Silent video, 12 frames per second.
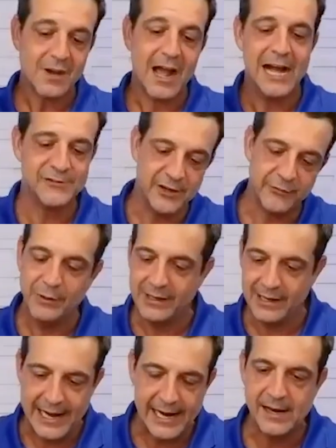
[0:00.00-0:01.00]
I just we
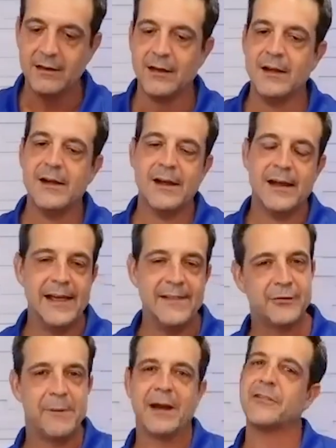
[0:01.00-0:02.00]
land, and there's
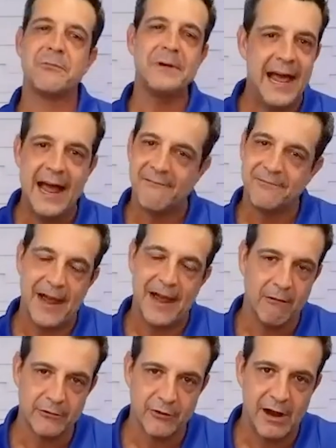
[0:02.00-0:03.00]
about a three and a half
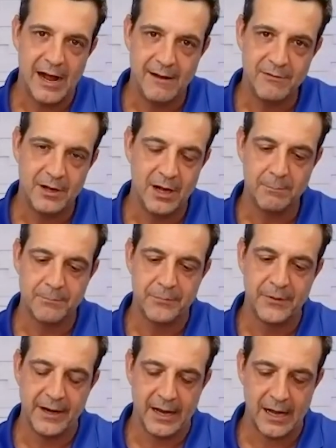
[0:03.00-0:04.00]
hour drive up
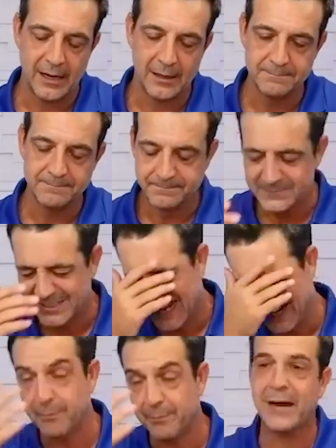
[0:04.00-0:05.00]
the uh,
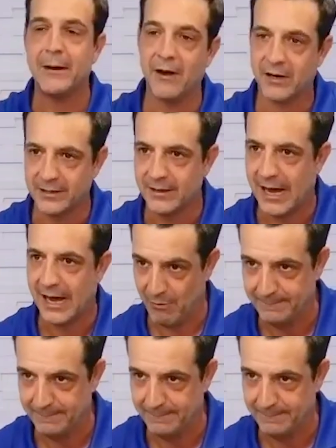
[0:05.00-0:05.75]
golly the Pan American Highway.